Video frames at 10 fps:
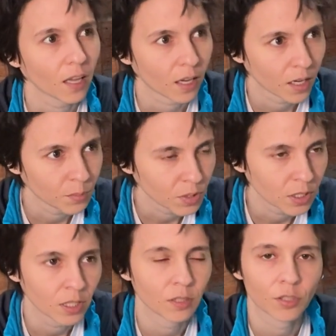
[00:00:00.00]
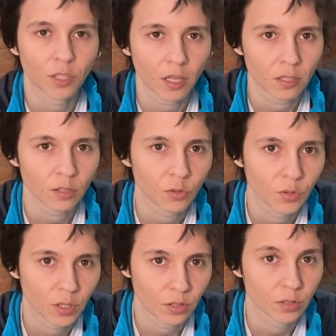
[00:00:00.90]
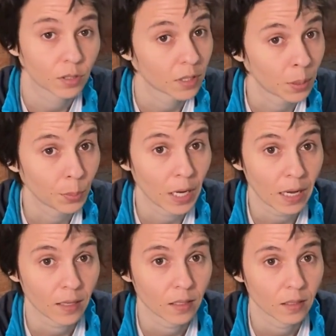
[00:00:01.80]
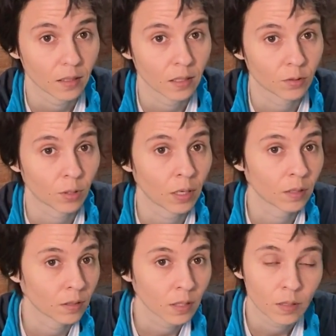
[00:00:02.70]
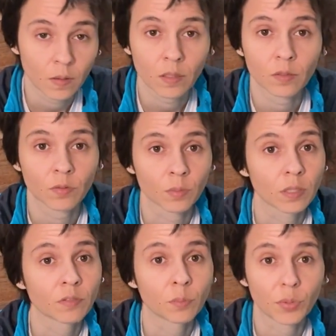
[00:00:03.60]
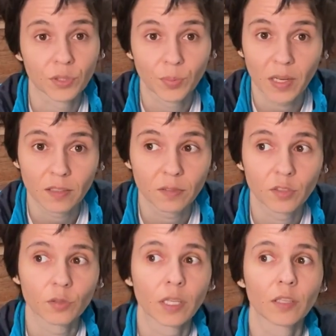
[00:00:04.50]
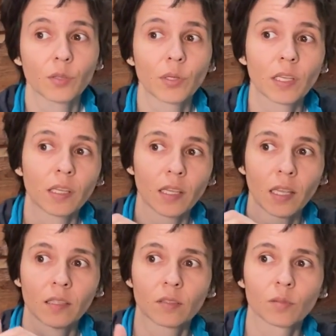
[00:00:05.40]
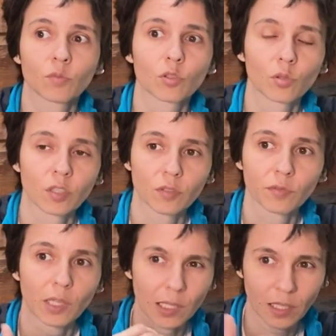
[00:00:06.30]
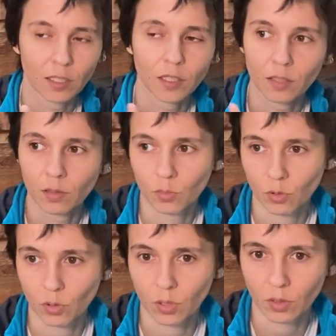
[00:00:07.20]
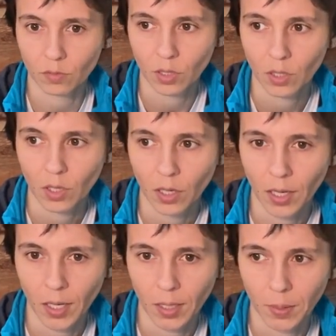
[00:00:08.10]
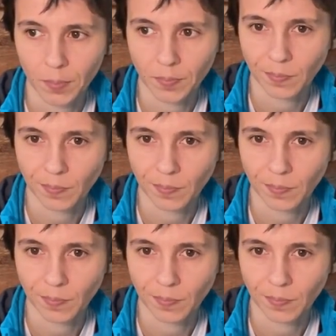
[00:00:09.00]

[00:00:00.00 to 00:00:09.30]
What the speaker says: it comes in as a challenge for you to stand back and try to look at things from different perspectives so that you can gain some sort of clarity, some sort of a